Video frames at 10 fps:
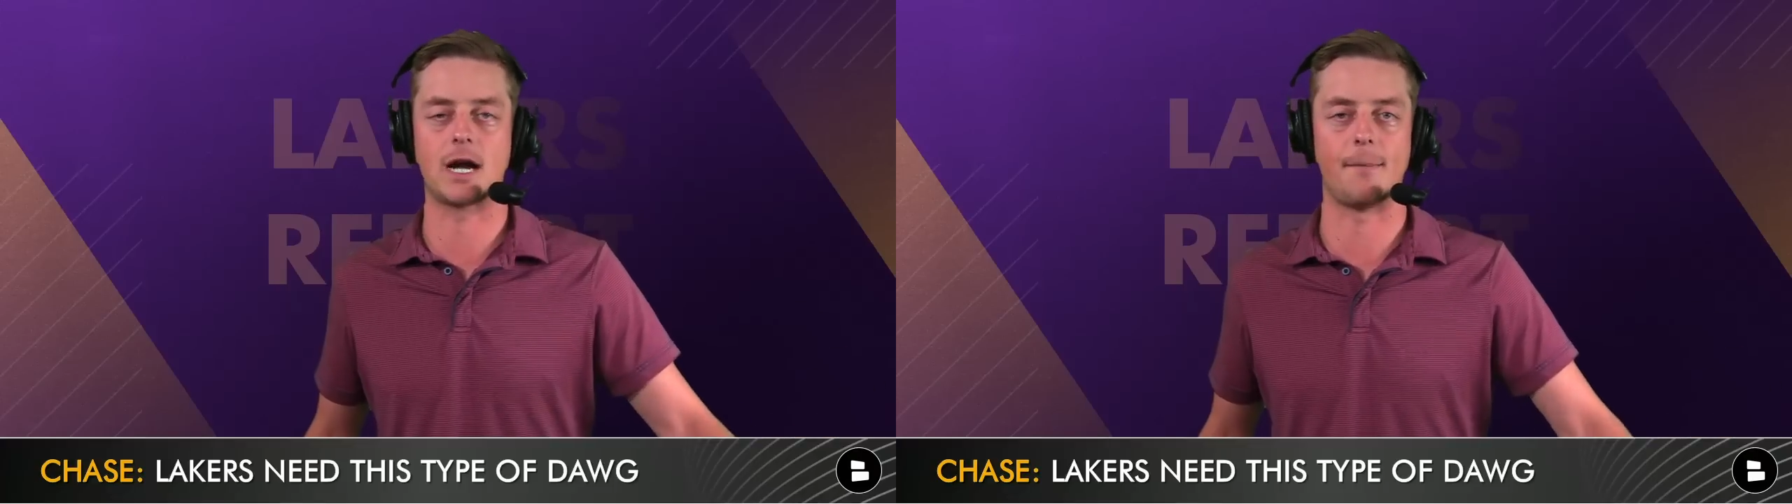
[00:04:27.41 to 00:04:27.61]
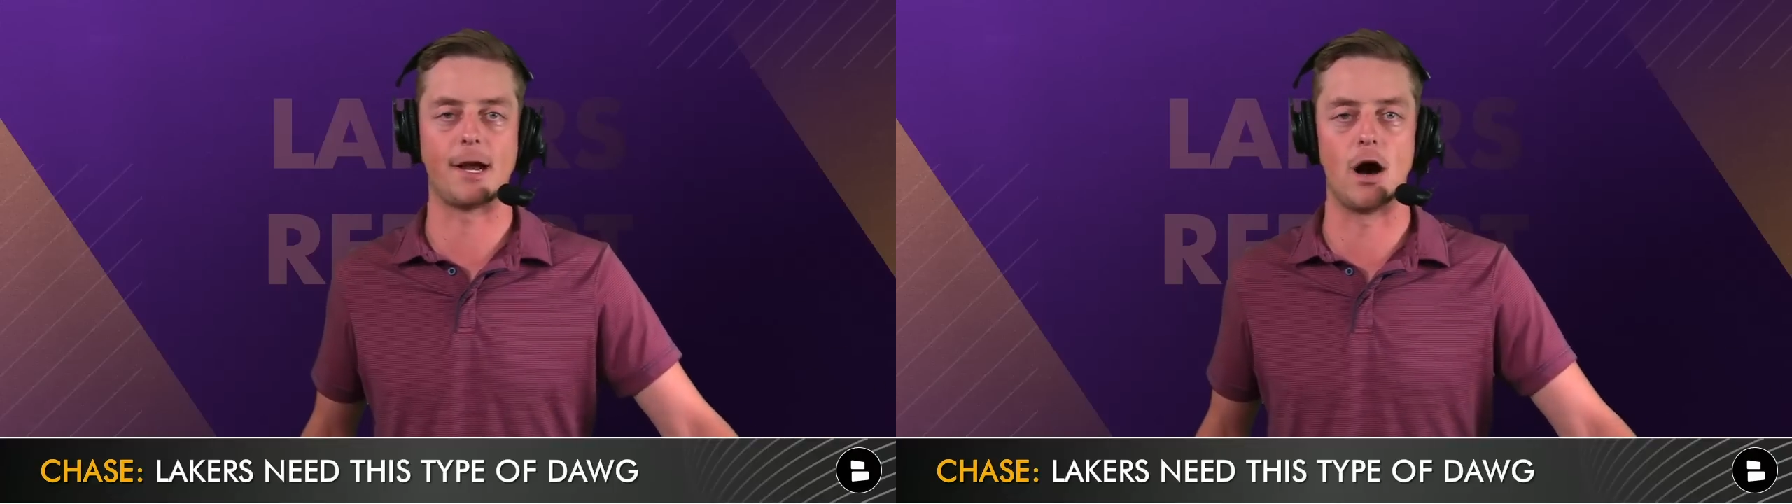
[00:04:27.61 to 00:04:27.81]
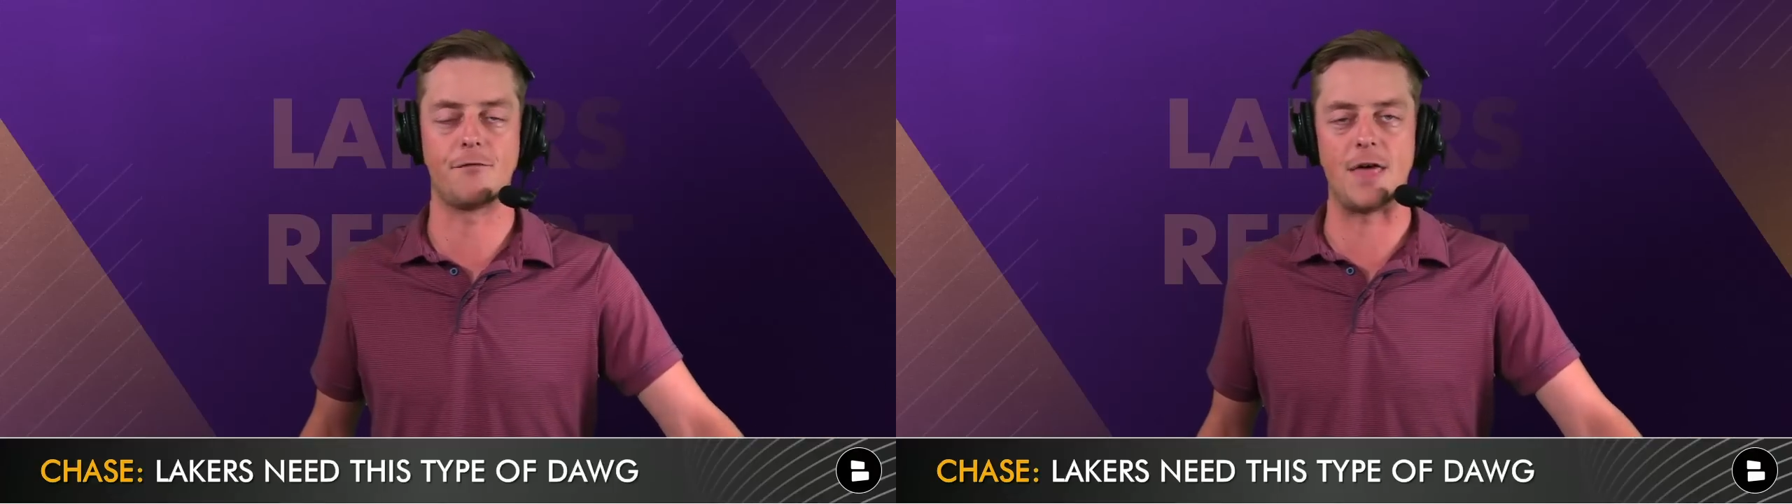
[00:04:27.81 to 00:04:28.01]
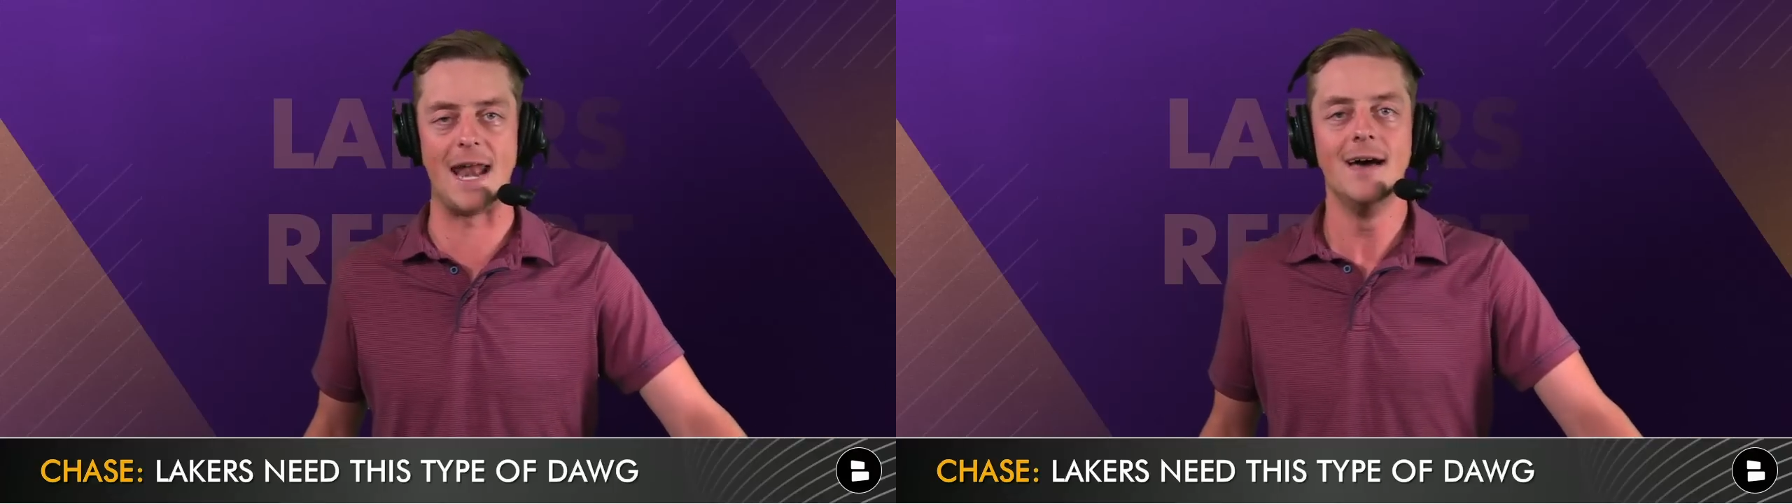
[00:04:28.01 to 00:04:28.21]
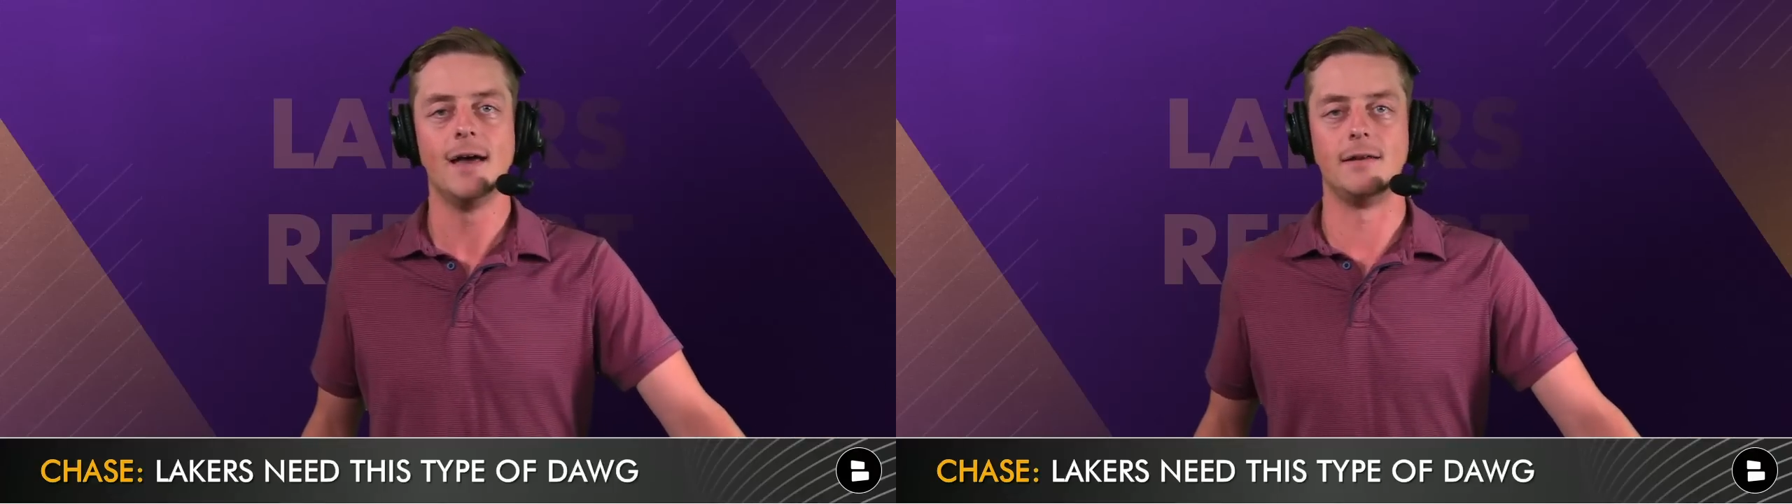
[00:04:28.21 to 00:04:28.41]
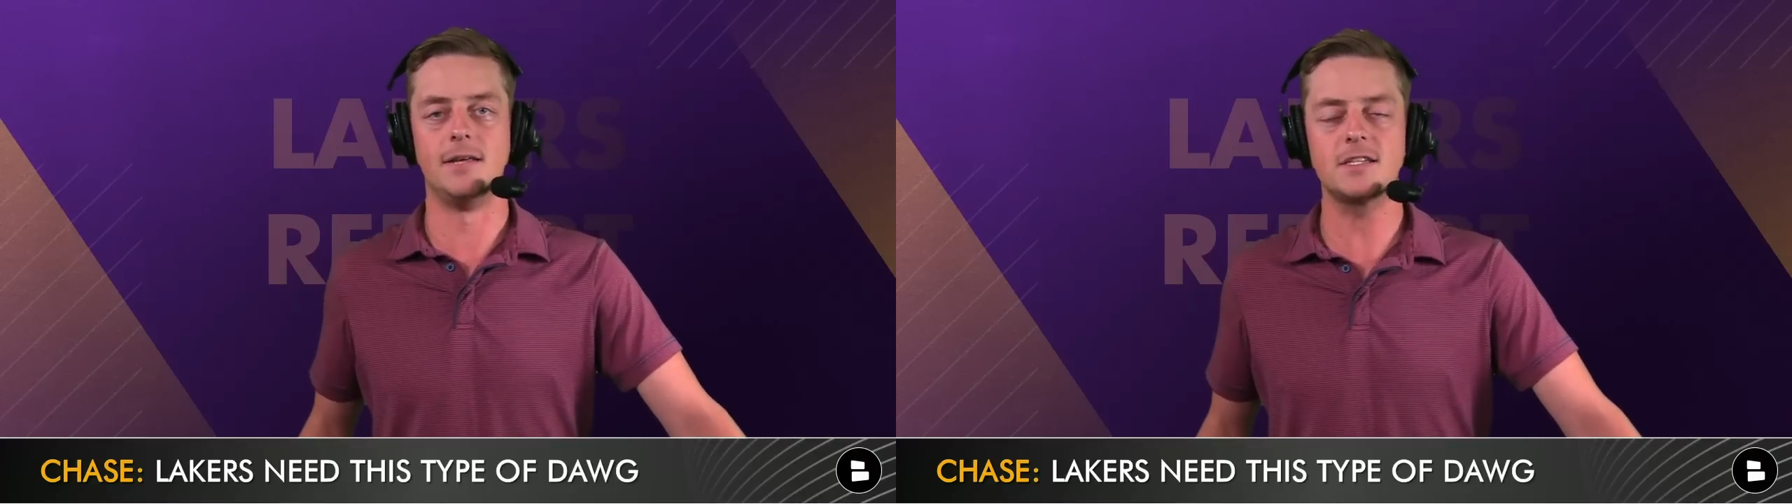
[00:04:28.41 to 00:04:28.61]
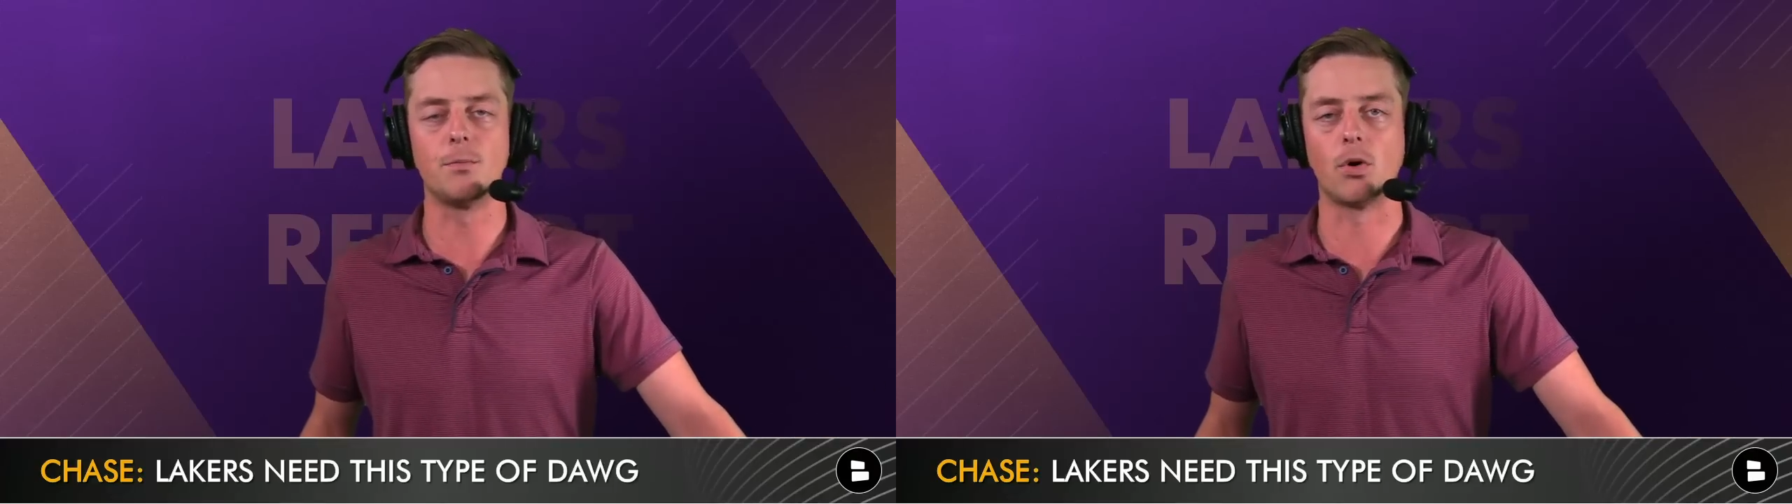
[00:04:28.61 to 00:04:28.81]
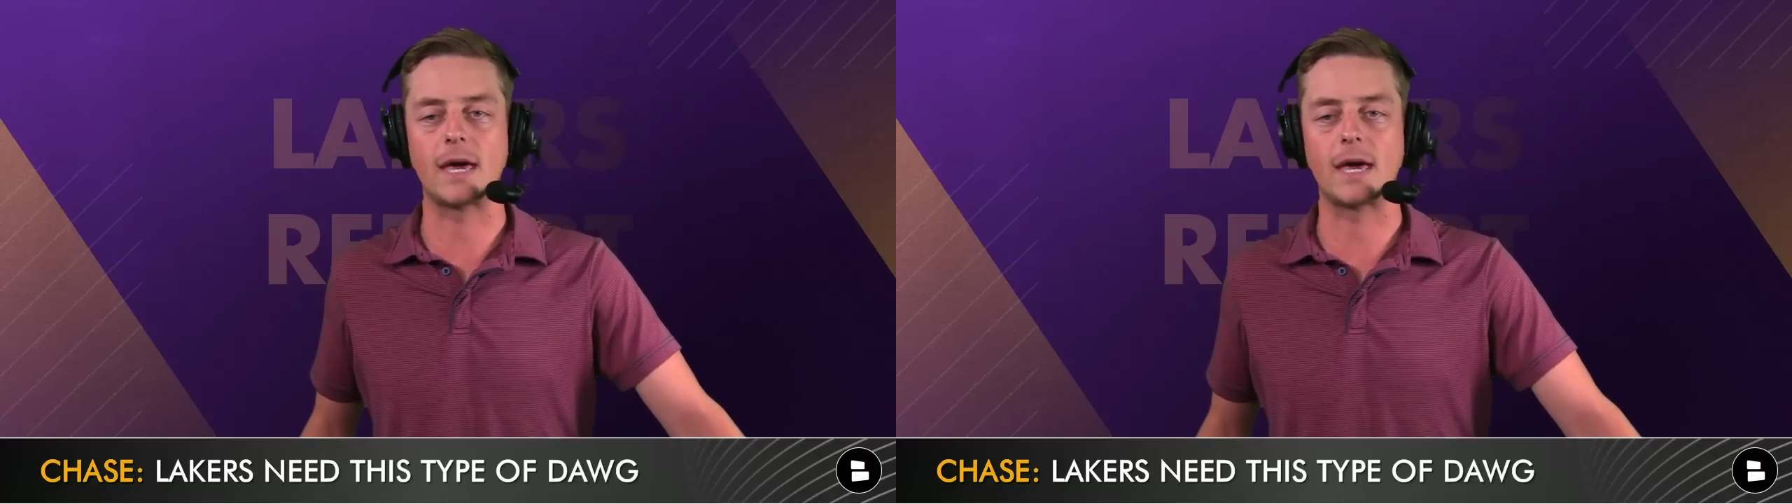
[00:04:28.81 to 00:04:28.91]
coming off that dismal